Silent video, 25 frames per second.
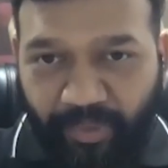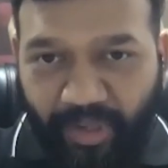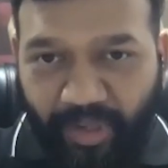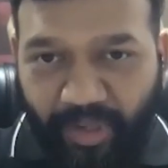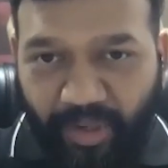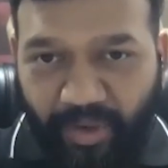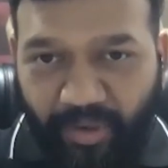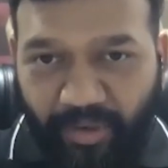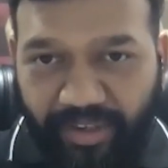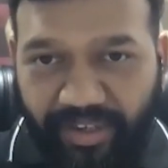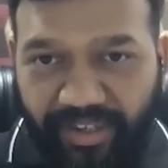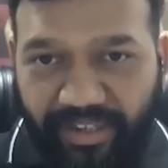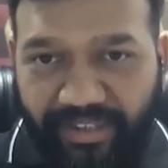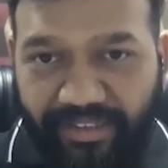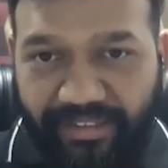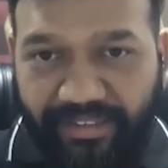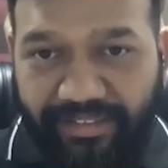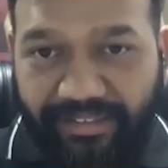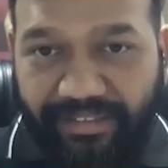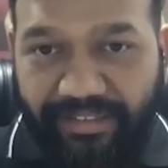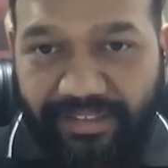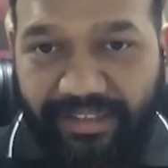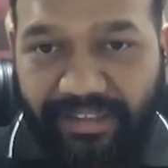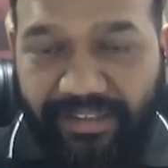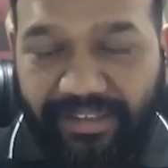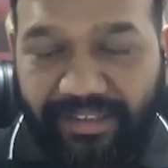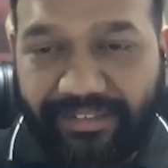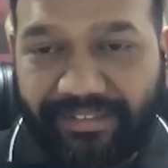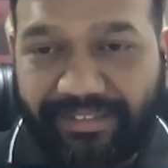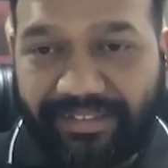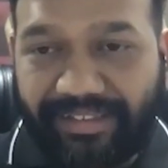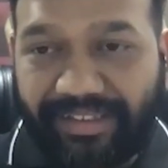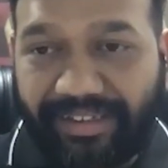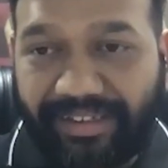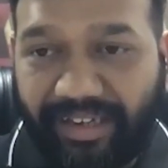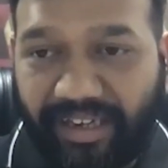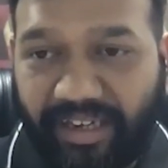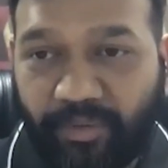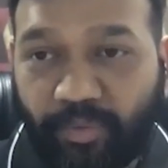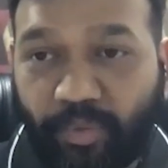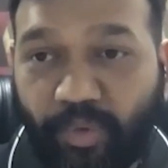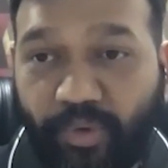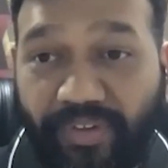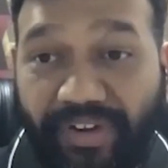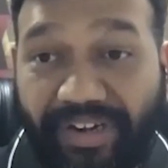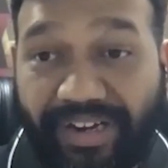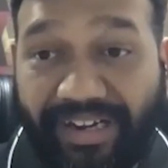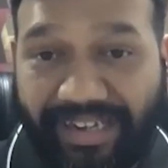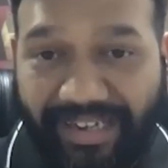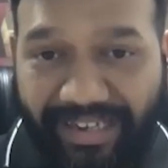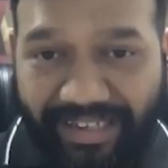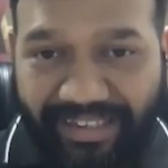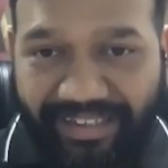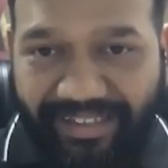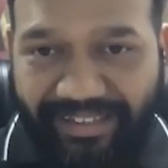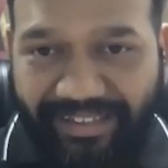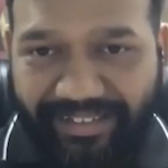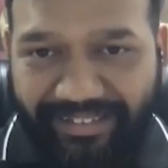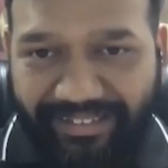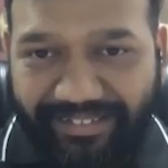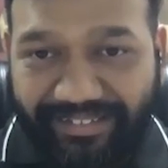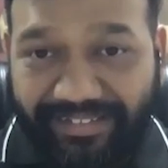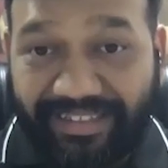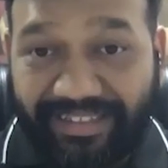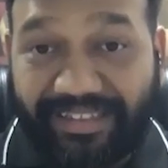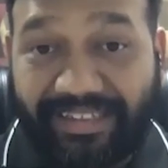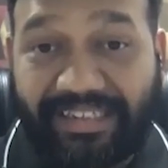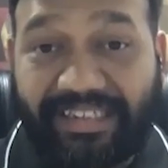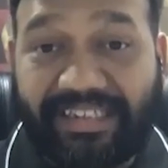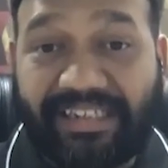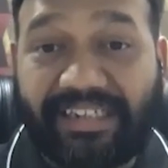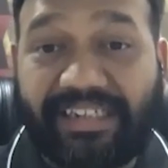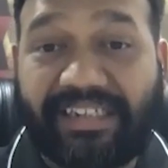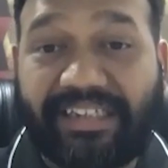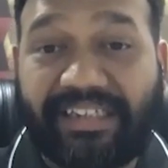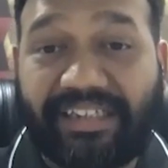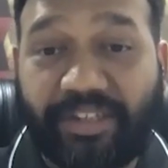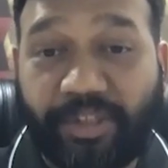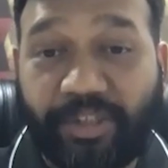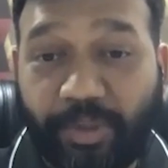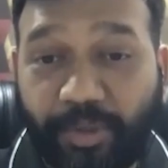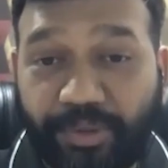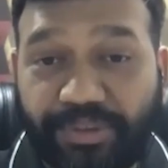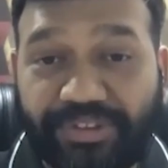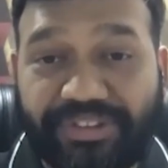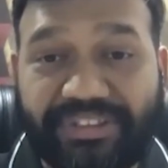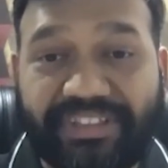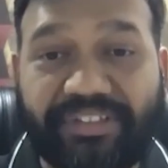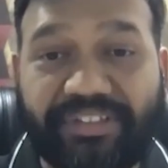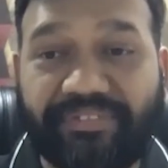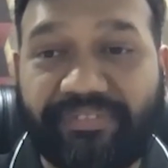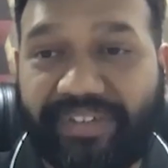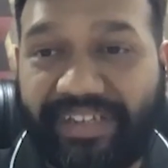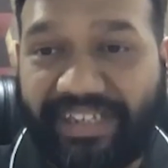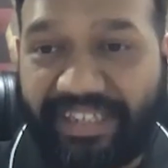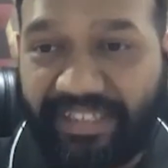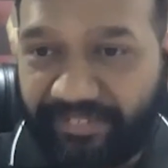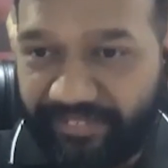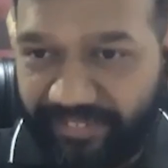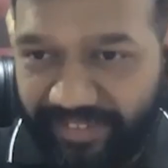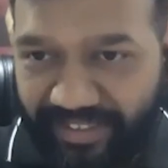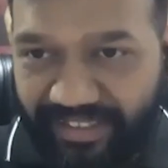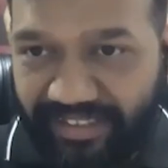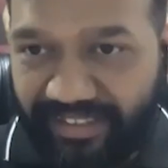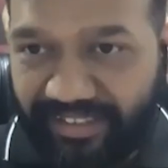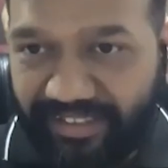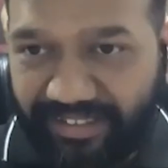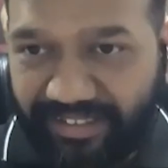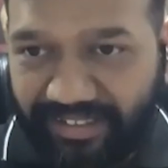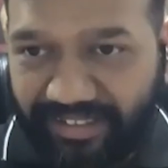Okay, they are and were ready. They really used it very well.